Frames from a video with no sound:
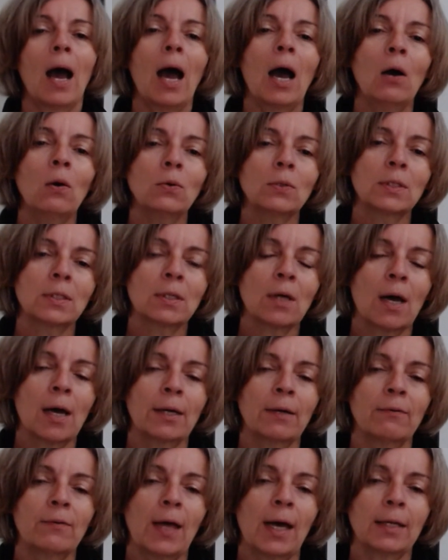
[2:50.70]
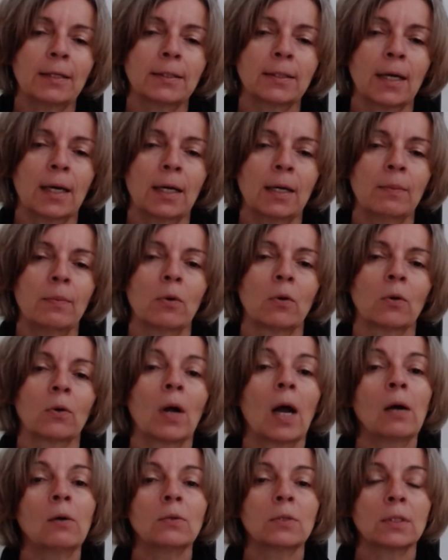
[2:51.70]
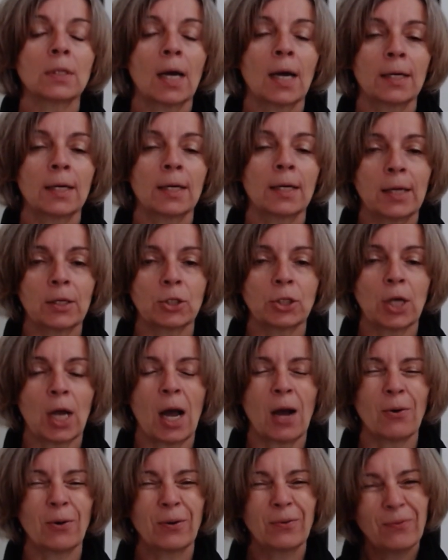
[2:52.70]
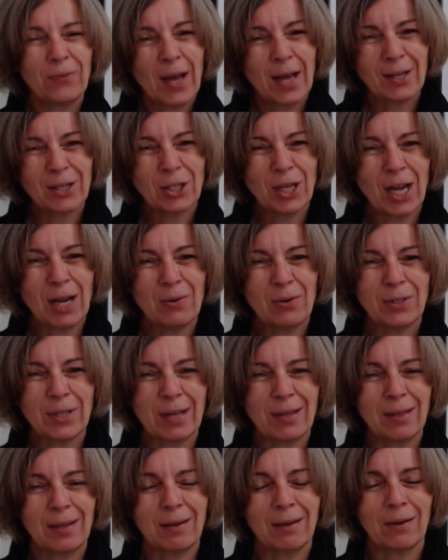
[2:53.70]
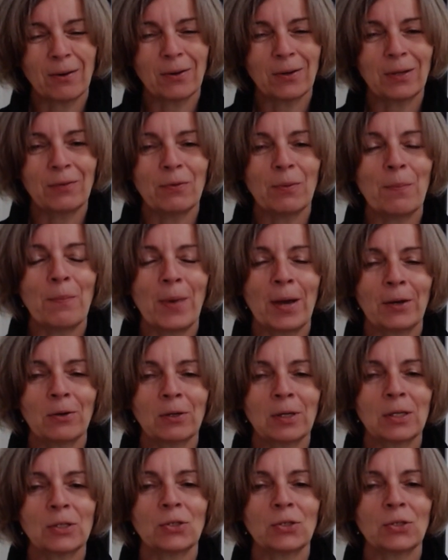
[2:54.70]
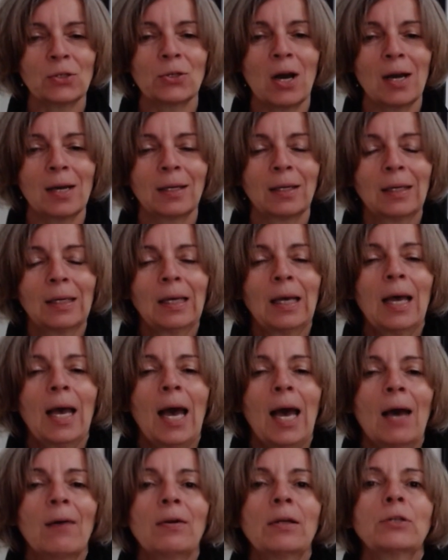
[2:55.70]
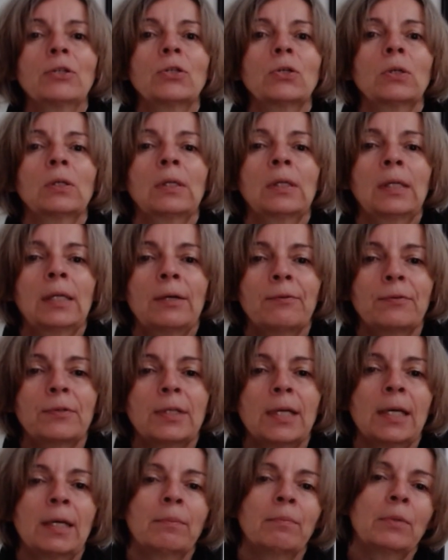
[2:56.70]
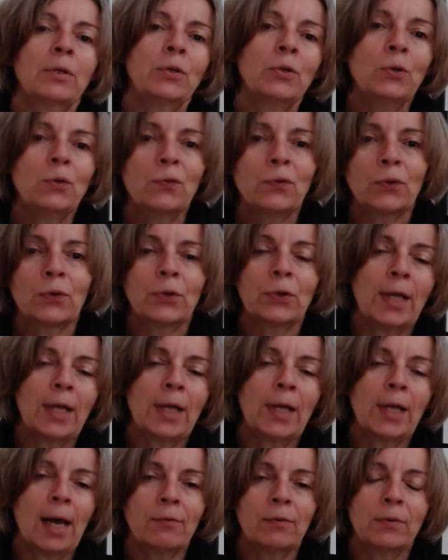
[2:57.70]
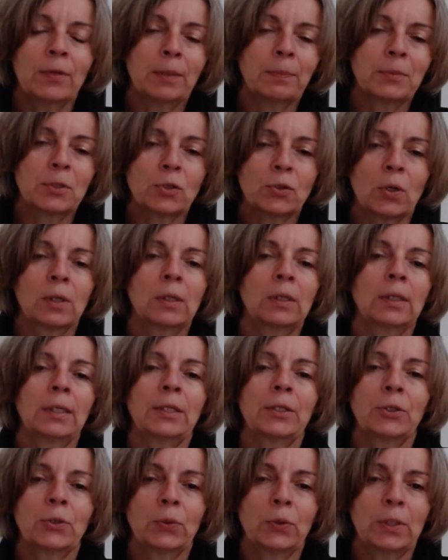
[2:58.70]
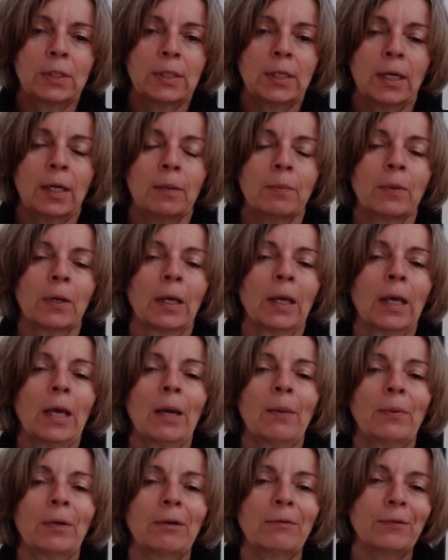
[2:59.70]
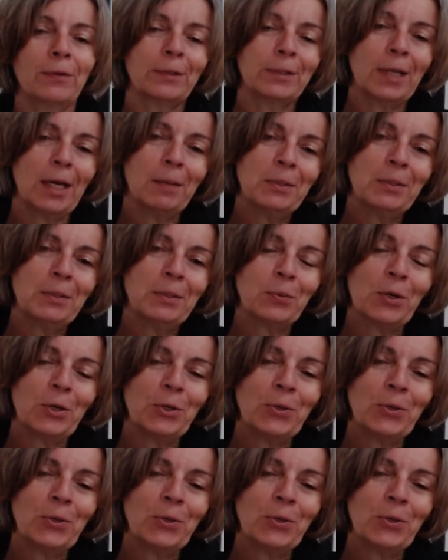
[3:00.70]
outside of that tub or outside of that shower. In fact, showers I think are even better because you're not having to lift and maneuver and having them struggle into a tub. But if the tub is what